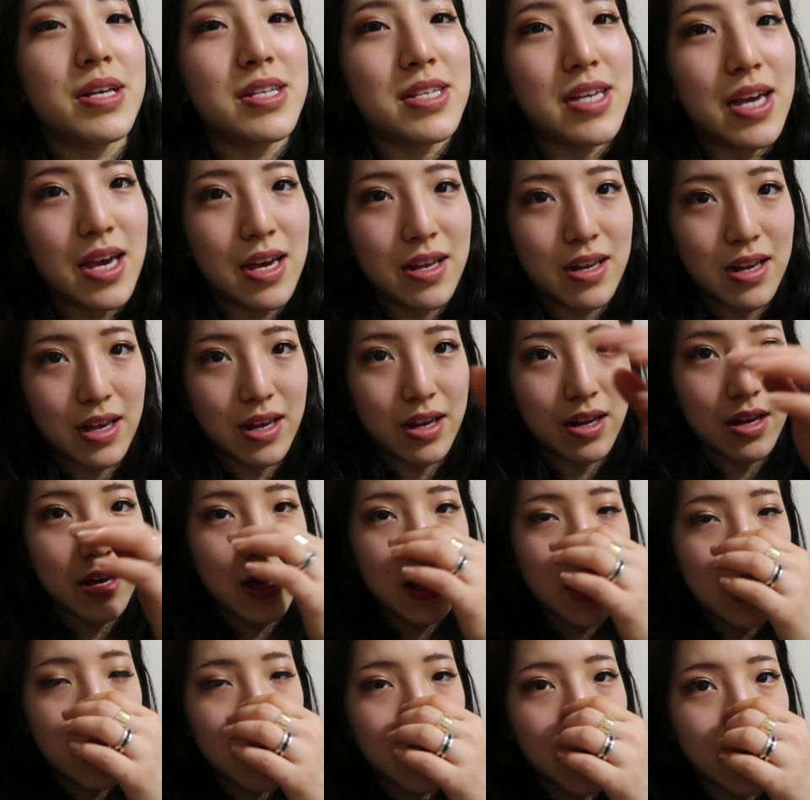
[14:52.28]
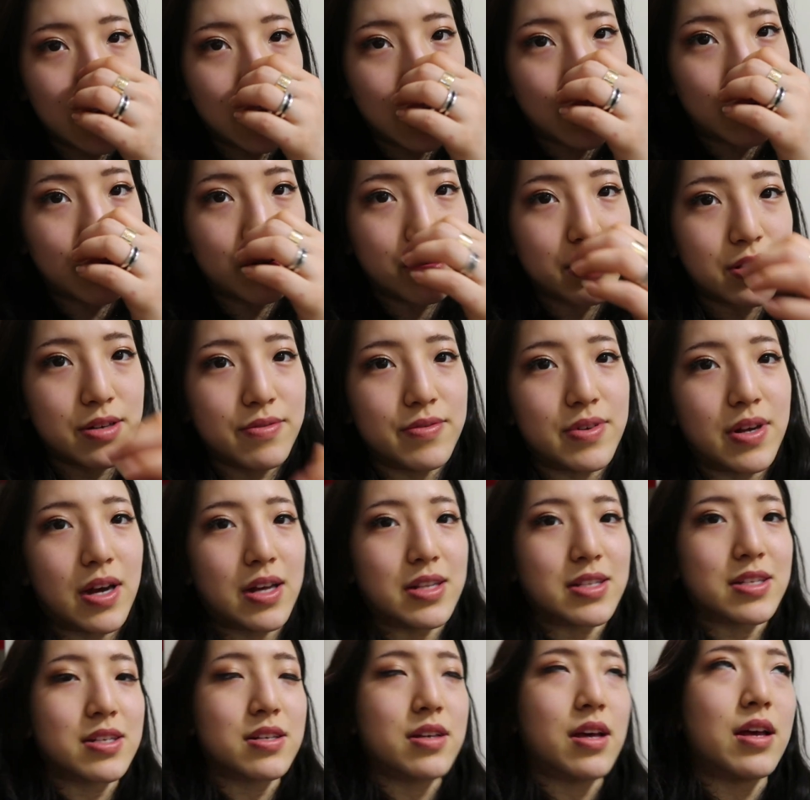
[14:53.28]
because I had like an hour and a
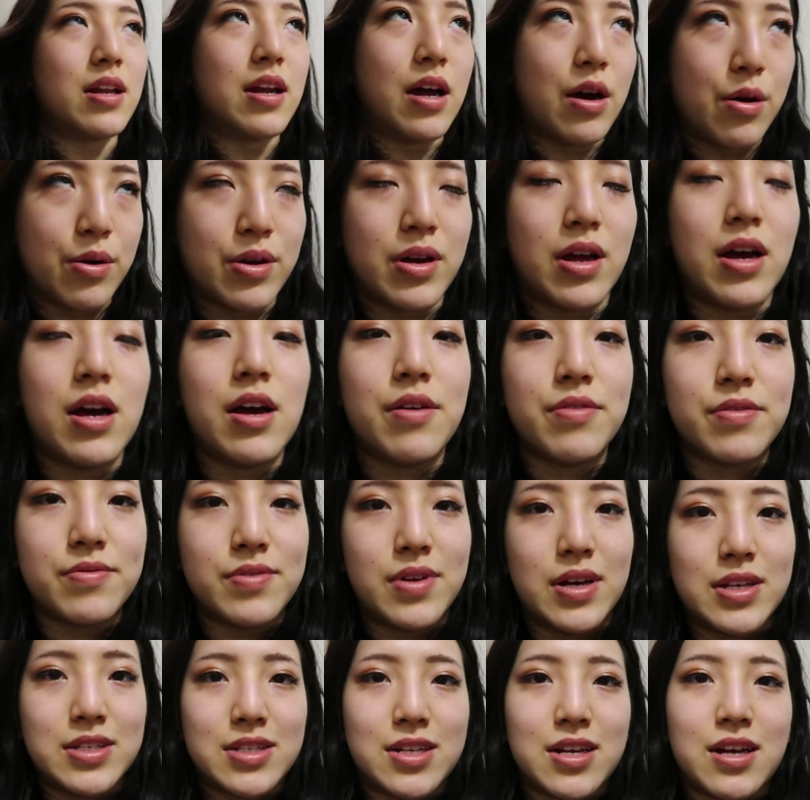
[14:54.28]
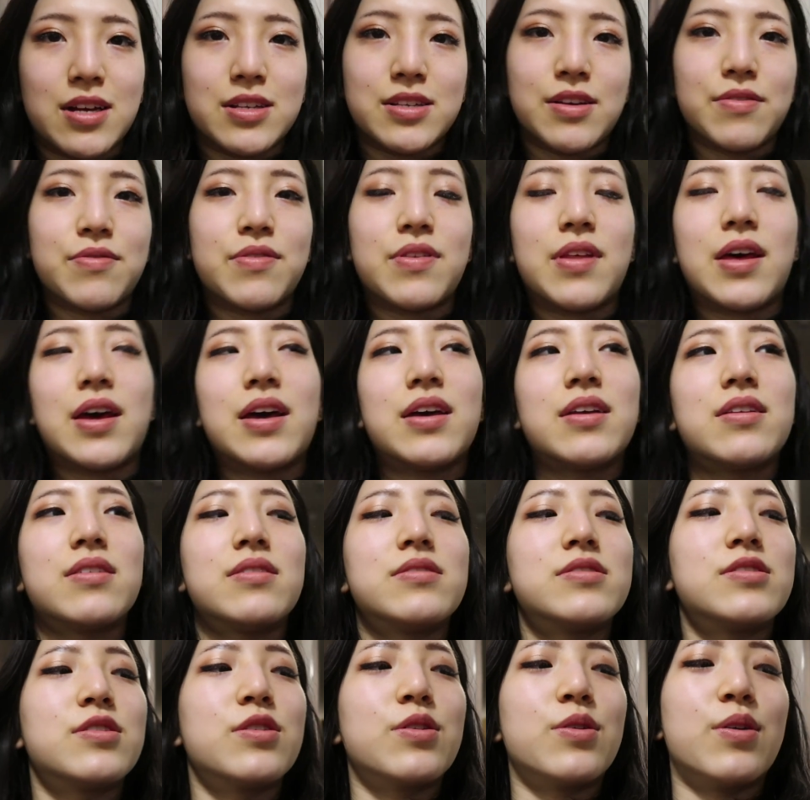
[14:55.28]
half of dance class after
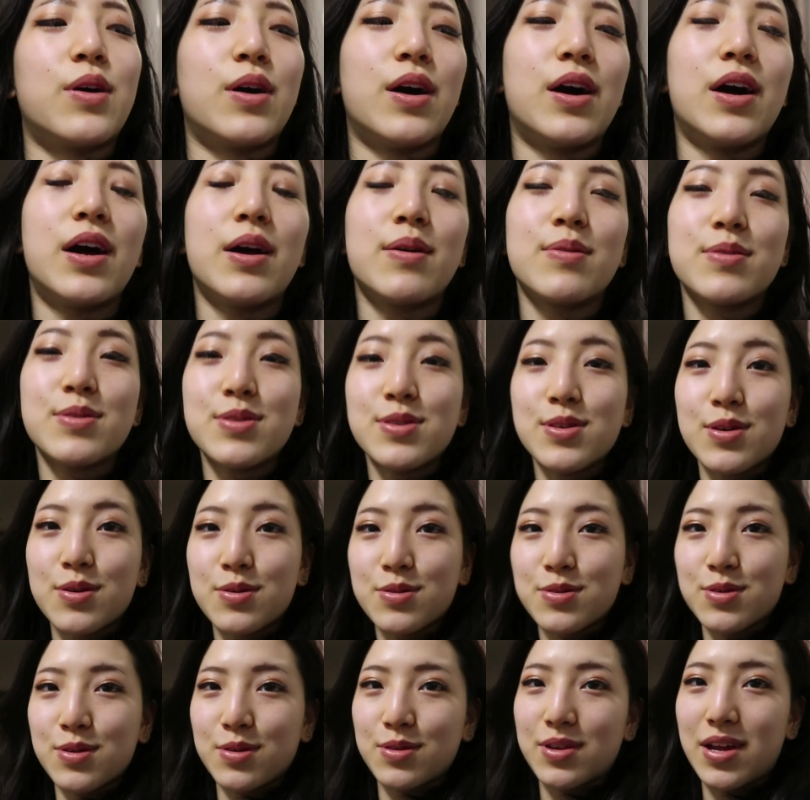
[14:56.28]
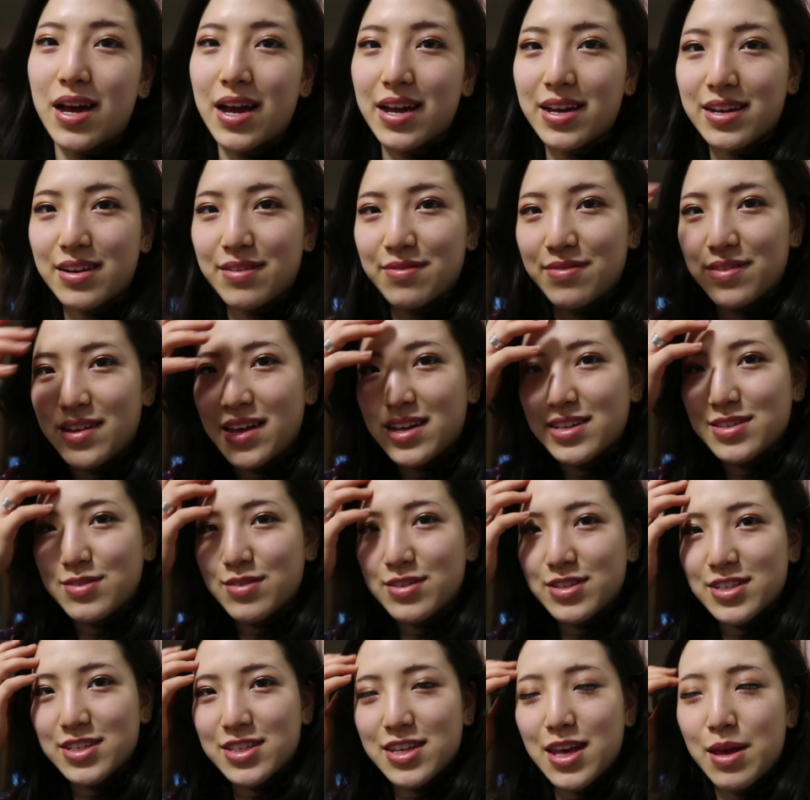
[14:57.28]
that, so I was so tired after that,
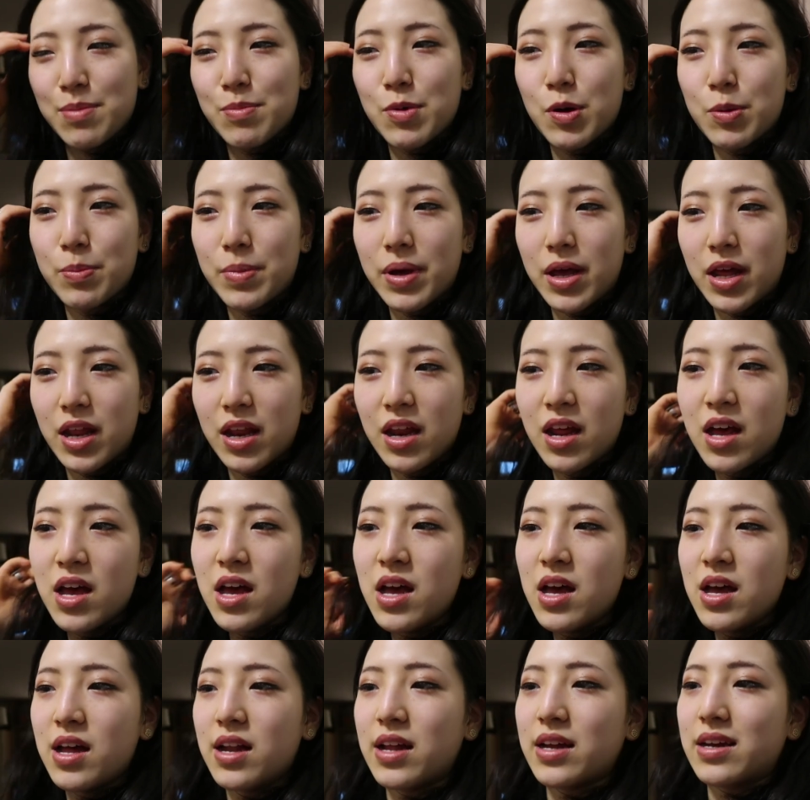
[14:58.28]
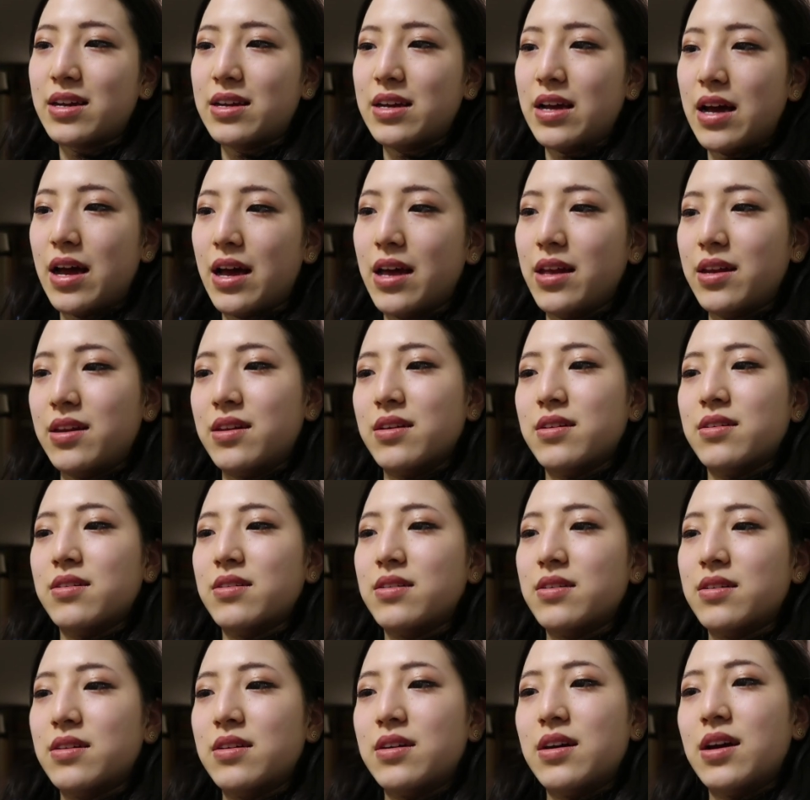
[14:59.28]
so I just came home and like died.
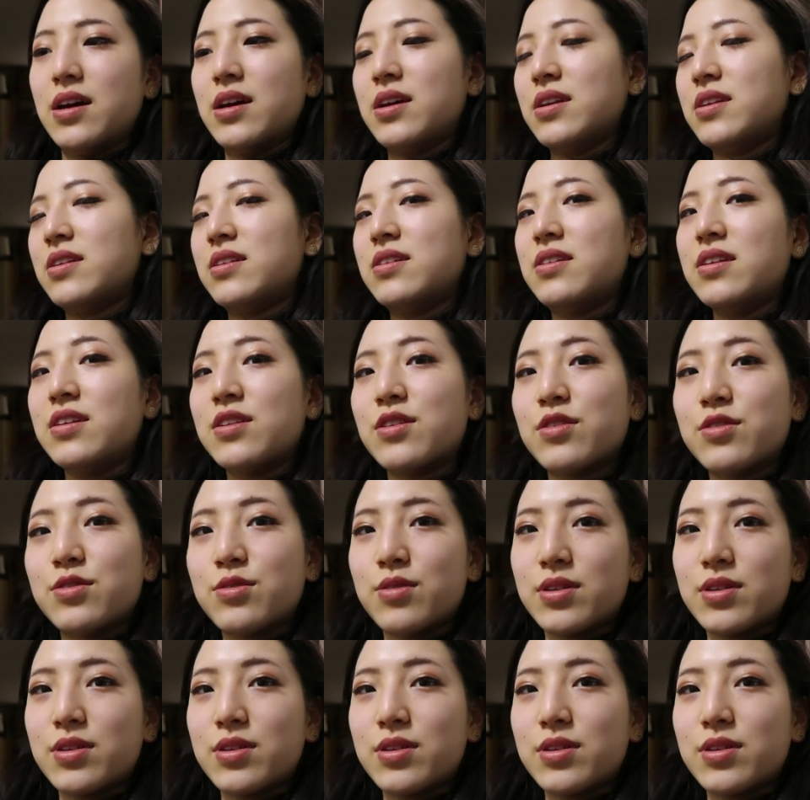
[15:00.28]
I did not